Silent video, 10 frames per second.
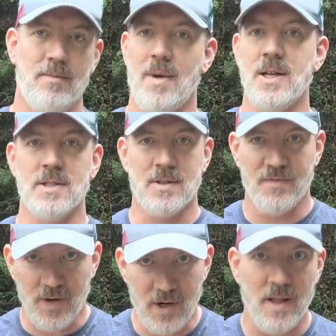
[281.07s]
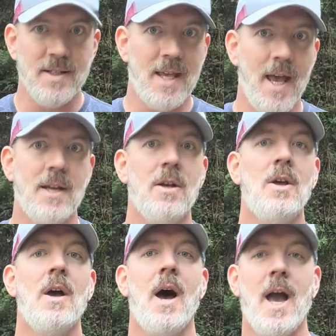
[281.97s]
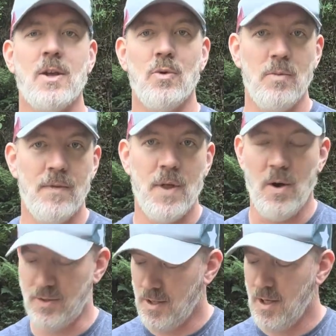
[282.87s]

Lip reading: I just figured of the 10, I could remove those.